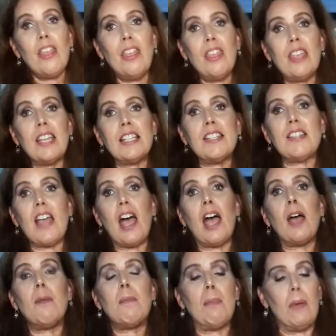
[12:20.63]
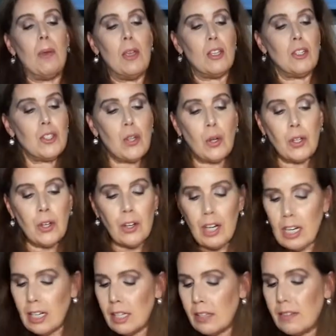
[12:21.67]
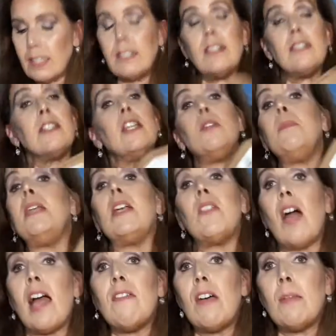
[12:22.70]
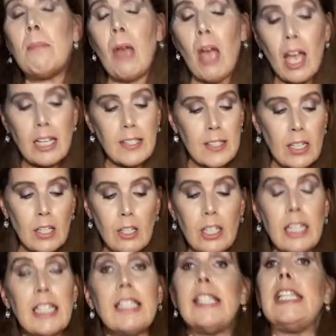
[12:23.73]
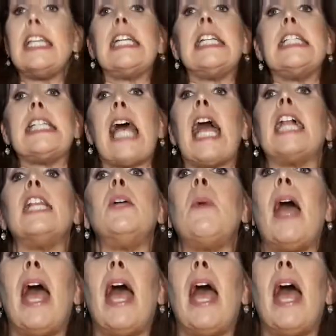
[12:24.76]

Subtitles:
this up. So this is going to be a live unboxing. You're going to see exactly what